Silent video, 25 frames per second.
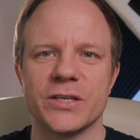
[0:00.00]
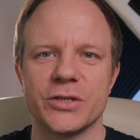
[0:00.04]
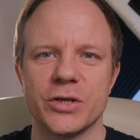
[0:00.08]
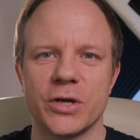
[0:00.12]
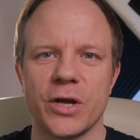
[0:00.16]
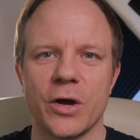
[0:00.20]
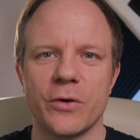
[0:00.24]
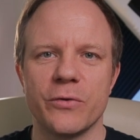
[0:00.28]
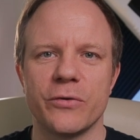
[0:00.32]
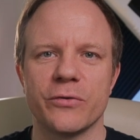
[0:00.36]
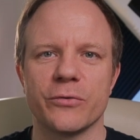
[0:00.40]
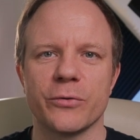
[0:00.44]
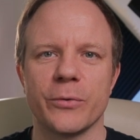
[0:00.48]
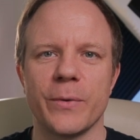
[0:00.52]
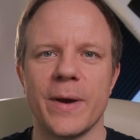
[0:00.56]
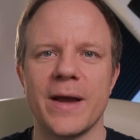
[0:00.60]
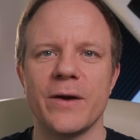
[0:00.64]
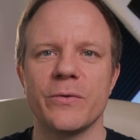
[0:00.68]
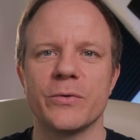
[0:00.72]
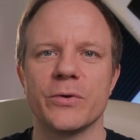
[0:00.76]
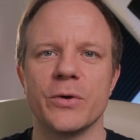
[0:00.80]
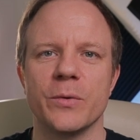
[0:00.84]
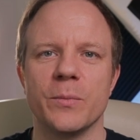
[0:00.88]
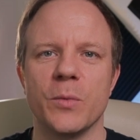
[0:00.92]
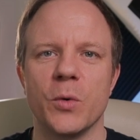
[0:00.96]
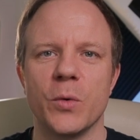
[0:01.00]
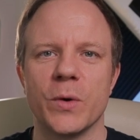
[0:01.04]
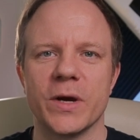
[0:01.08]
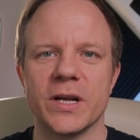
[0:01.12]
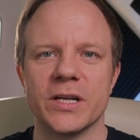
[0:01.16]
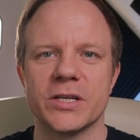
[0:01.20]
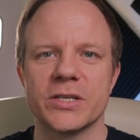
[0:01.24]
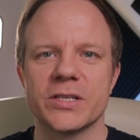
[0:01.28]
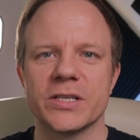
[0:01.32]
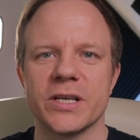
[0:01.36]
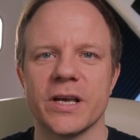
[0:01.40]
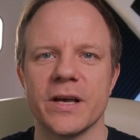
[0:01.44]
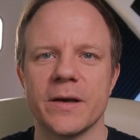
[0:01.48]
as you go throughout your
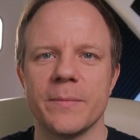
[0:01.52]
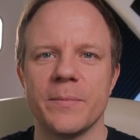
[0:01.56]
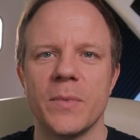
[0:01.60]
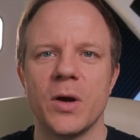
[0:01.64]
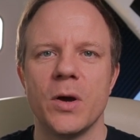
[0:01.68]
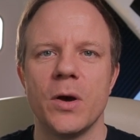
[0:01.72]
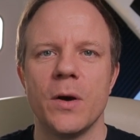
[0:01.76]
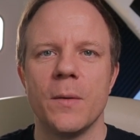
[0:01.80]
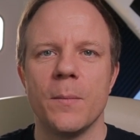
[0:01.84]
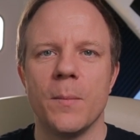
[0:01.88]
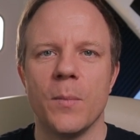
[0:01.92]
mortgage term,